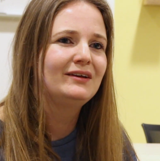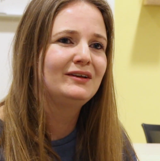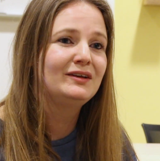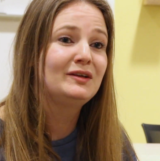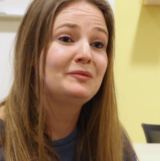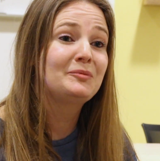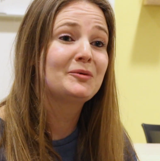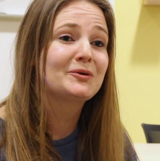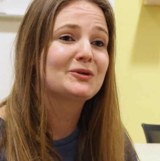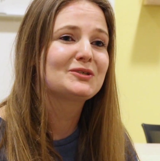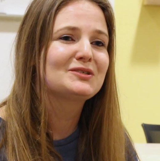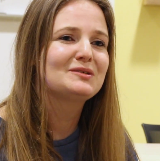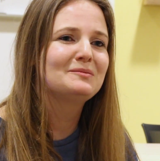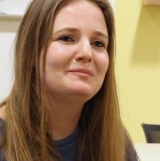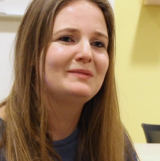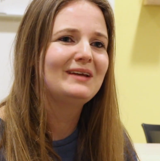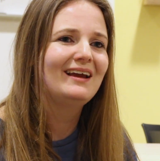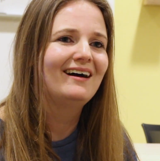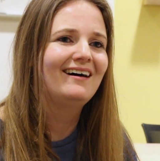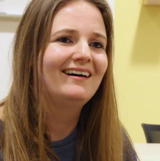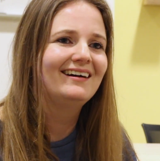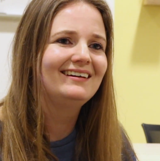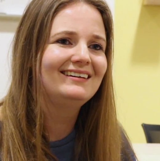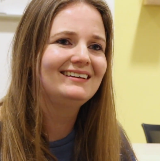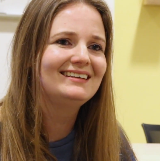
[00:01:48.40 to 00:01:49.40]
the person
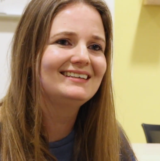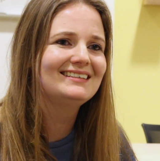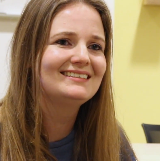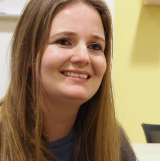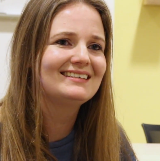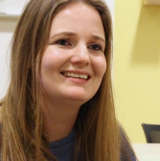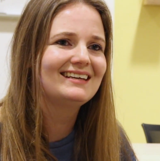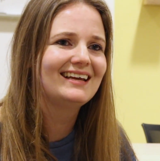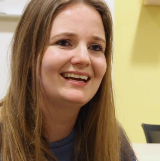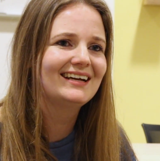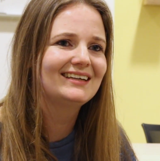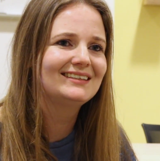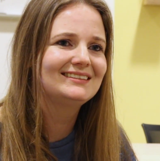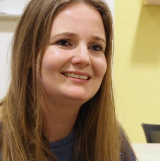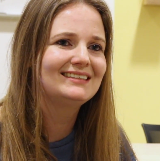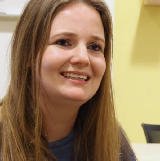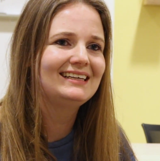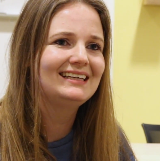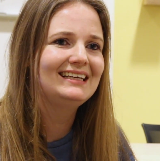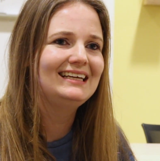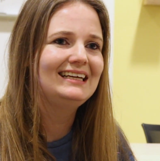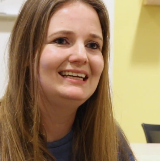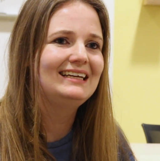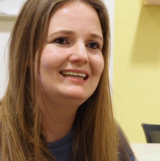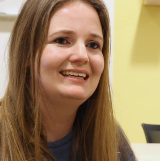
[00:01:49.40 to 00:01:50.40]
behind it and
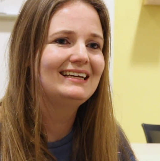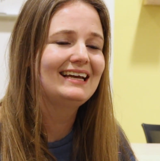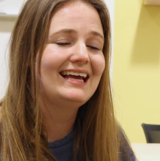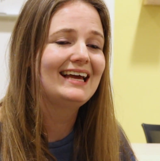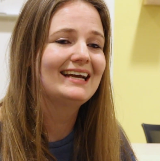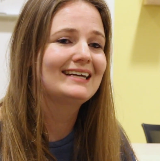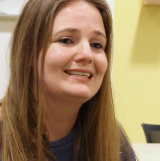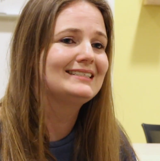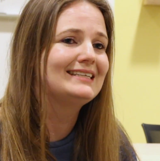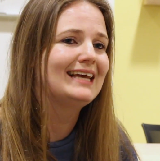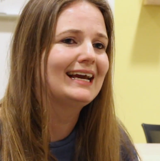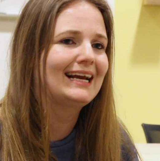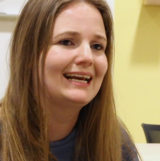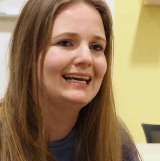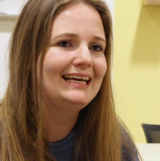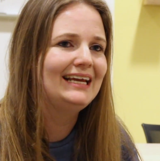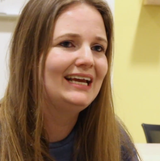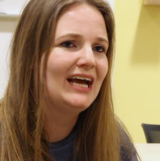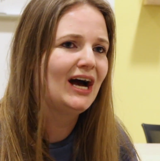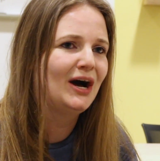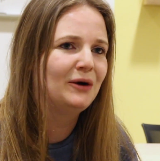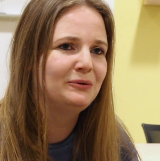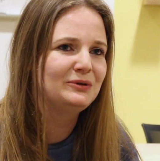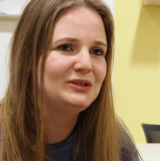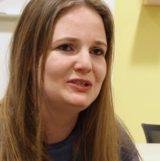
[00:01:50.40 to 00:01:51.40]
actually exactly
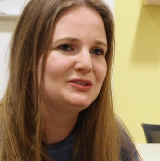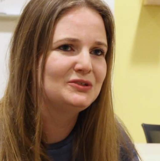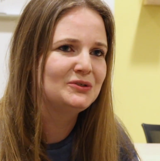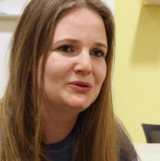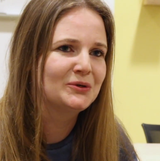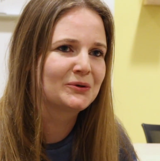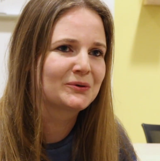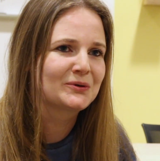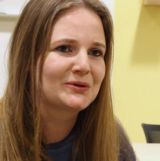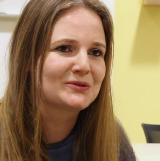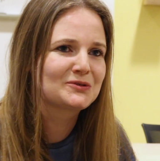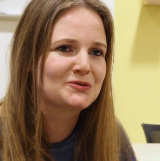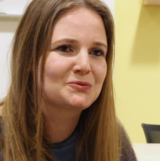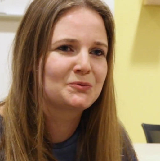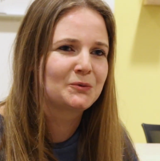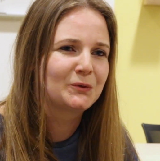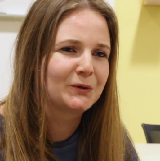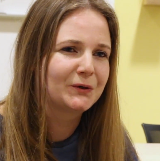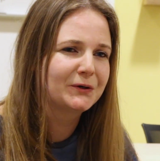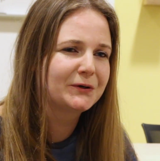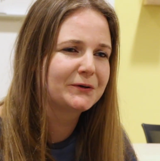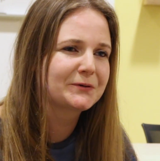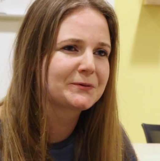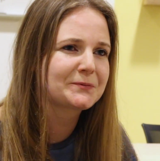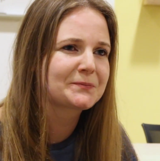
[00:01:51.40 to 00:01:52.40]
how these neurons
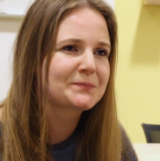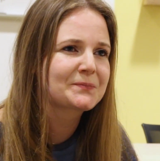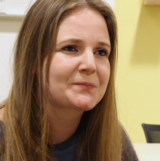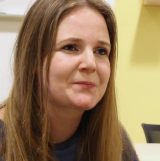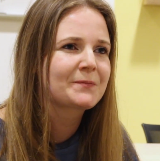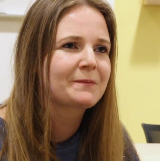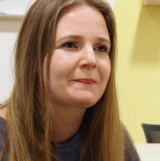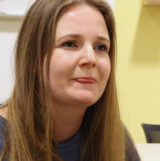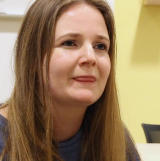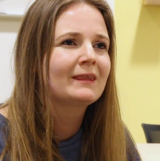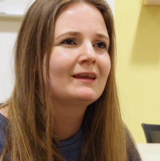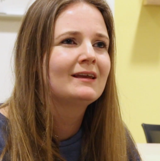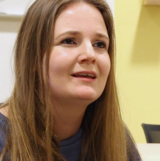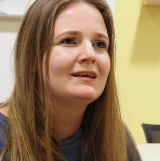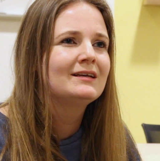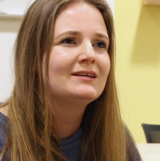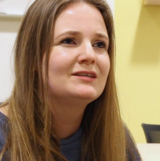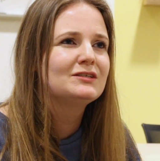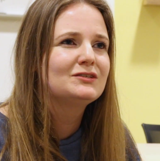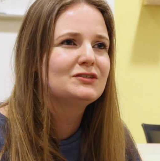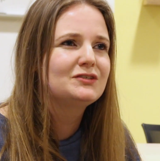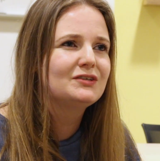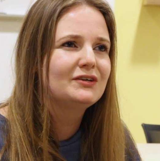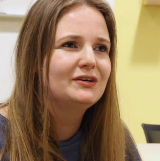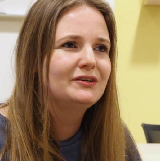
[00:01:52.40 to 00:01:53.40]
work.
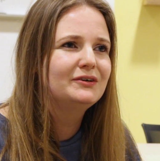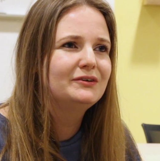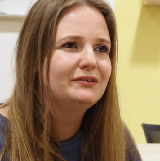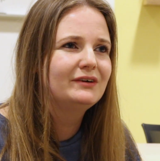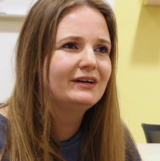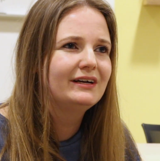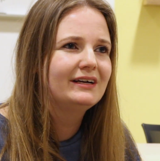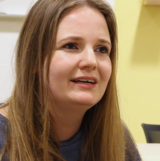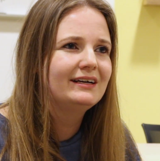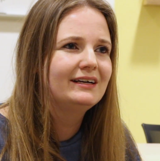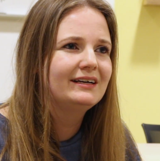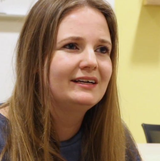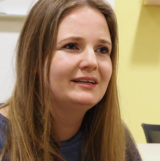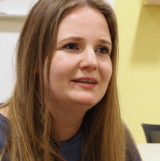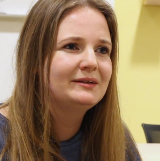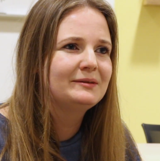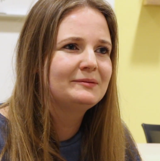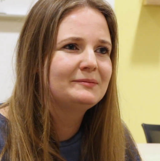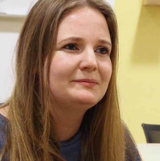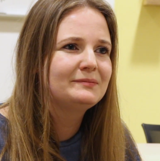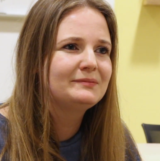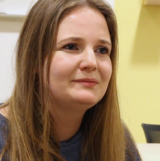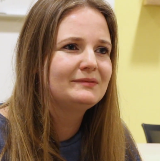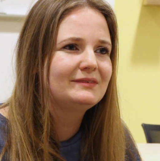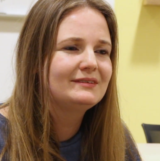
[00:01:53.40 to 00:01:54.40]
So
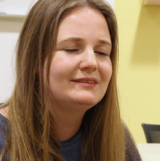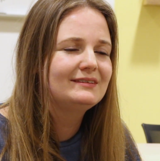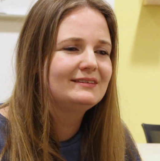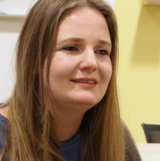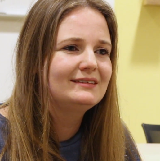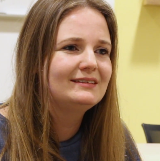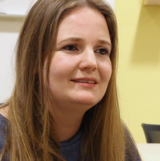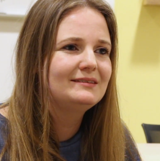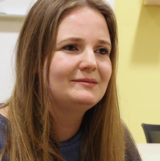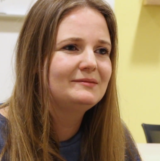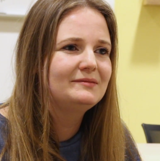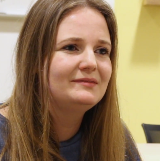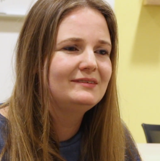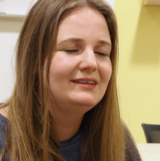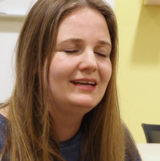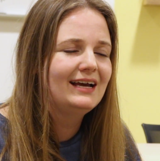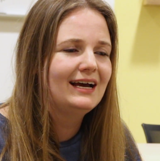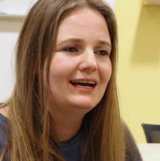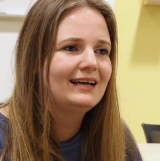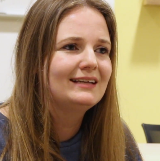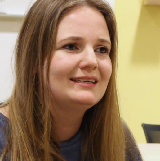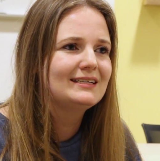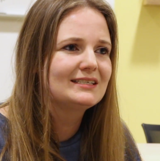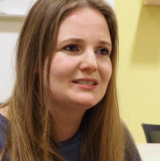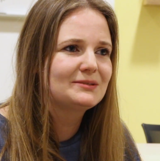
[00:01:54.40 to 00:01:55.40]
um,
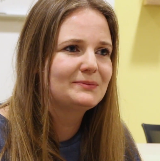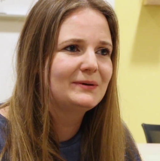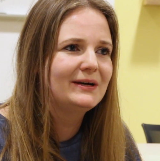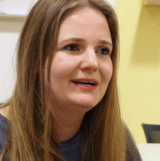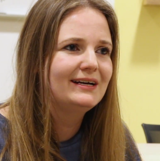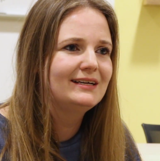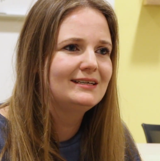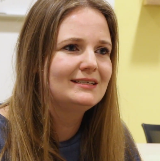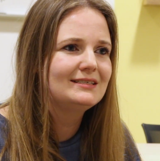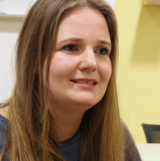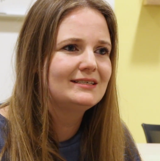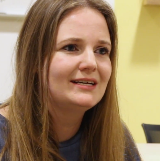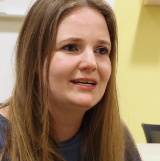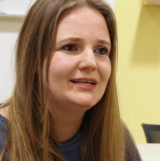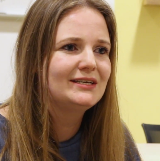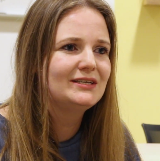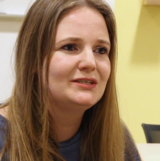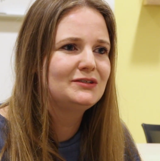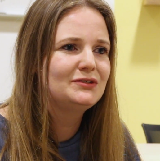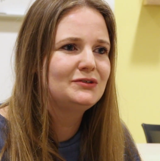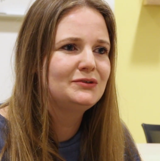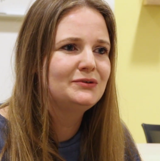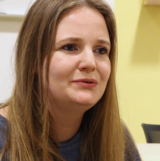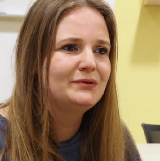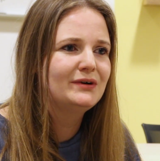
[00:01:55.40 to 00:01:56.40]
yeah, that's why I
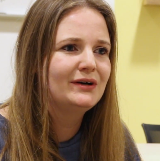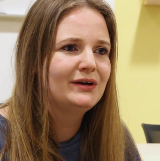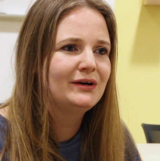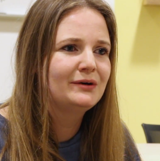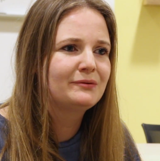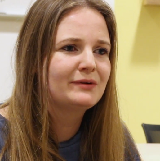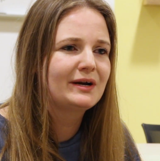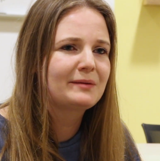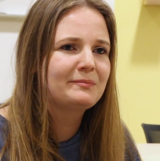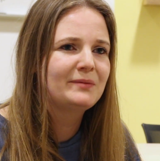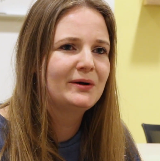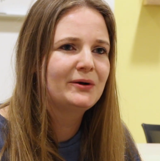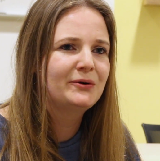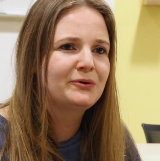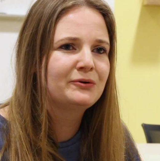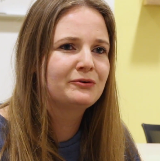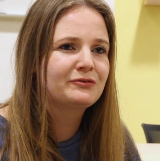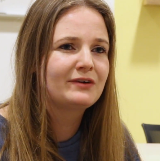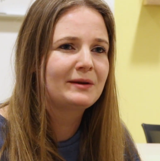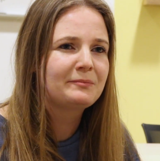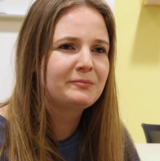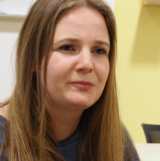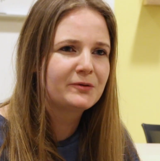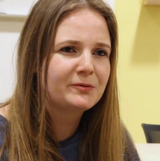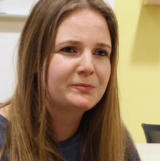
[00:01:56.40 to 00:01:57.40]
decided to uh, write my own
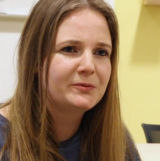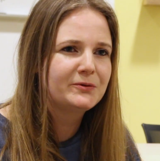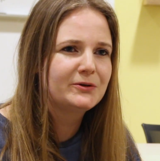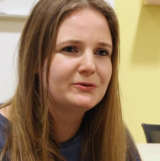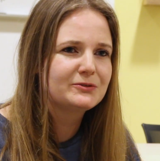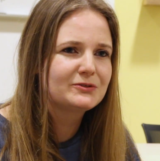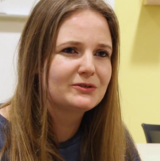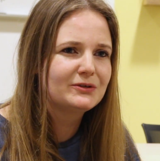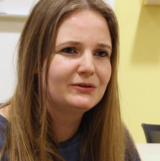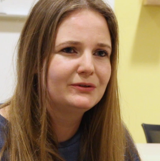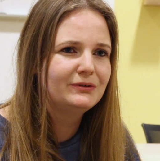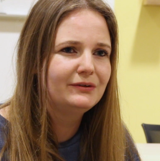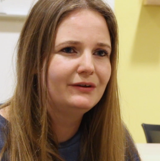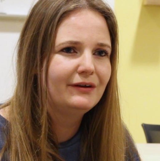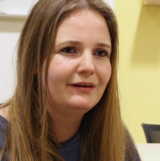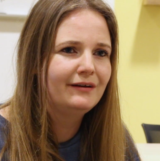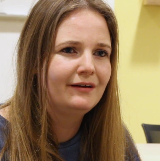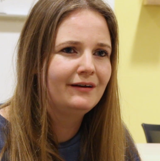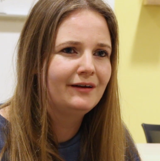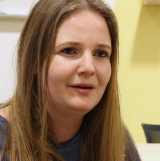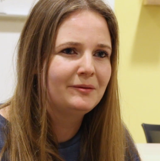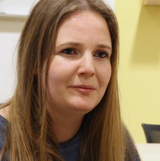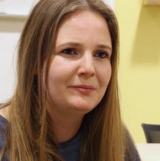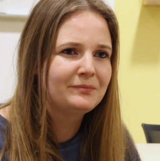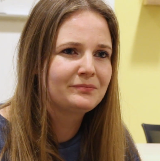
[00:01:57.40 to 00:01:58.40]
grant proposal
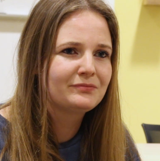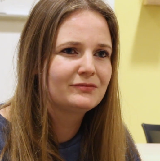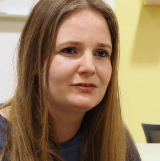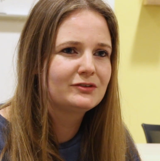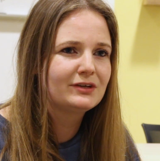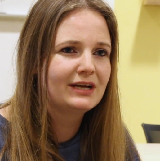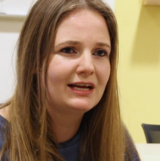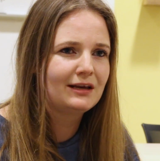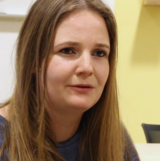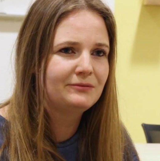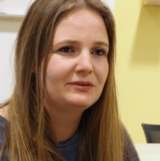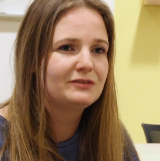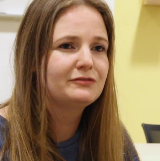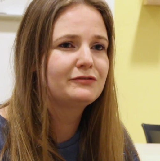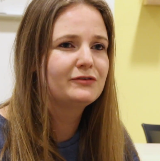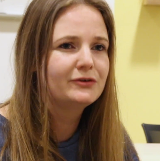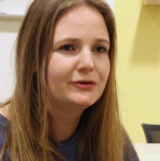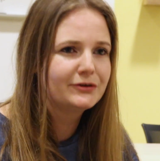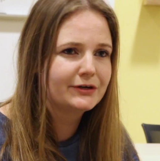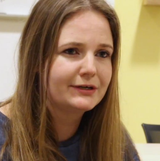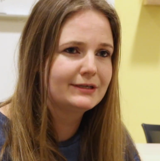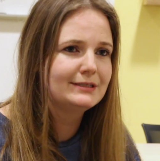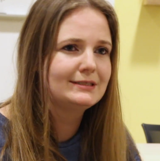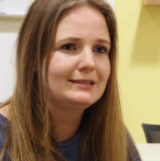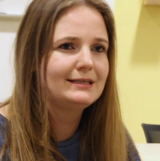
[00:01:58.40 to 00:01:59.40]
um, together with
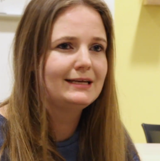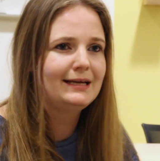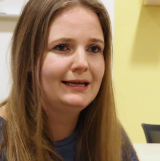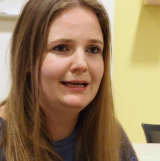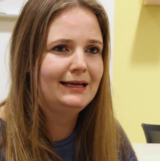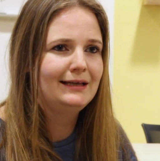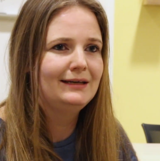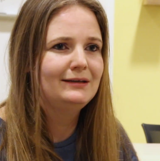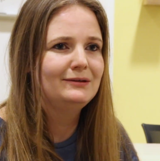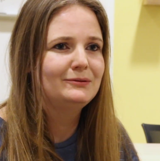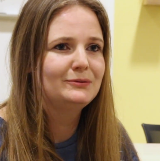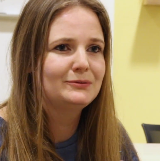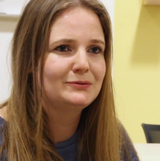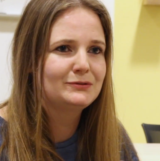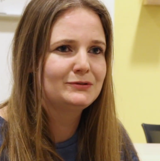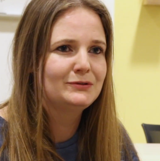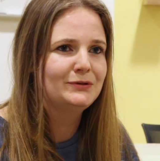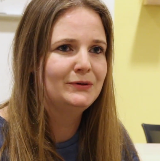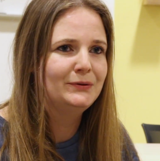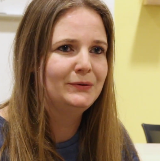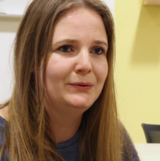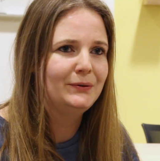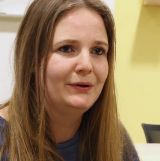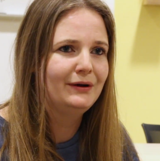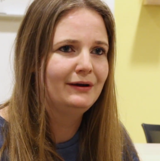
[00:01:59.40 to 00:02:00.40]
Floris and
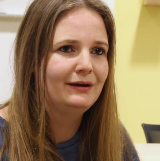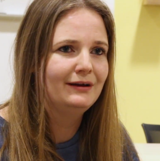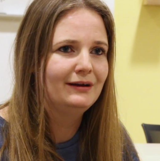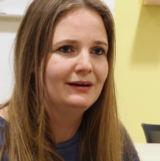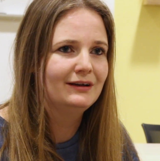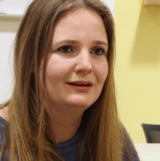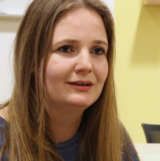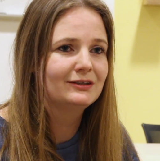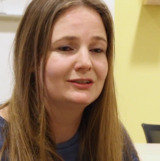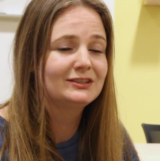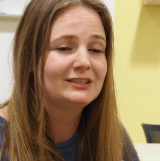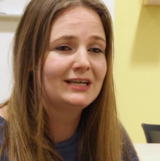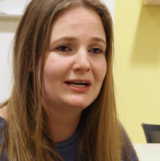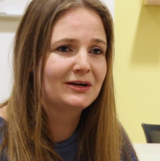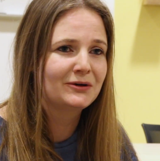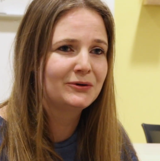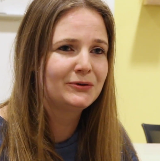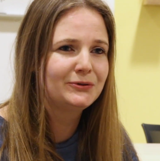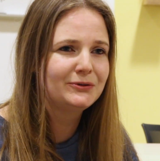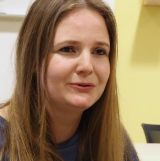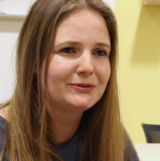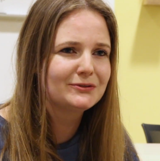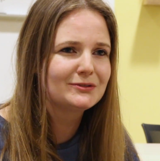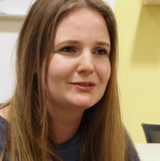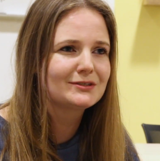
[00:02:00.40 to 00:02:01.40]
also uh, Rochijn
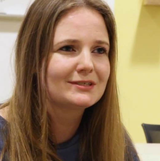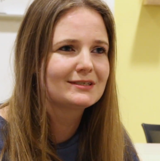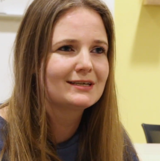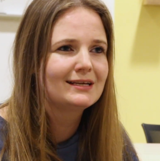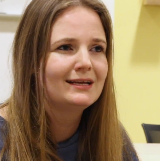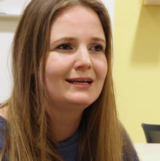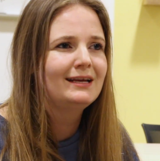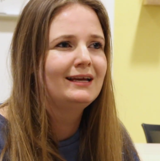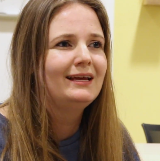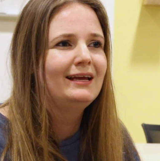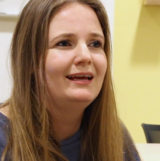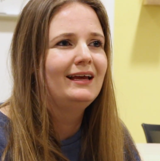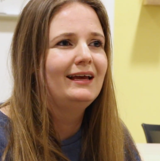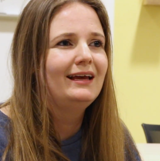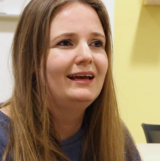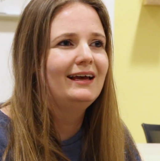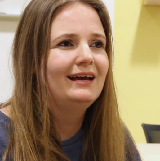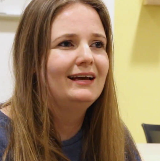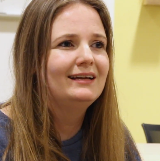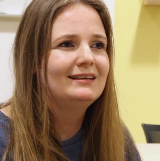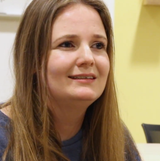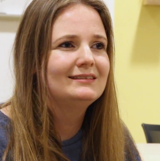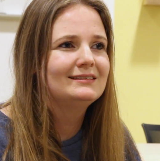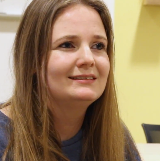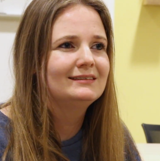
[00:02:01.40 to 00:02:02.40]
Koos.
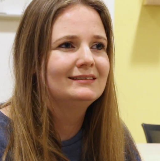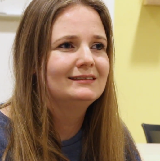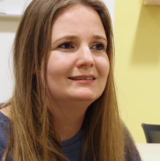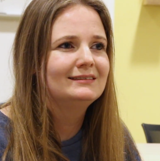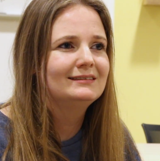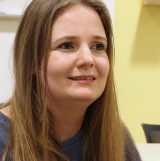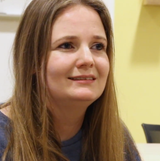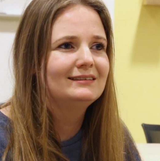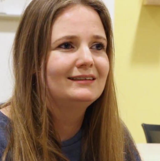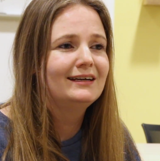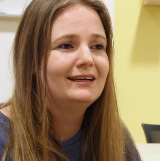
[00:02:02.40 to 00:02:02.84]
And uh,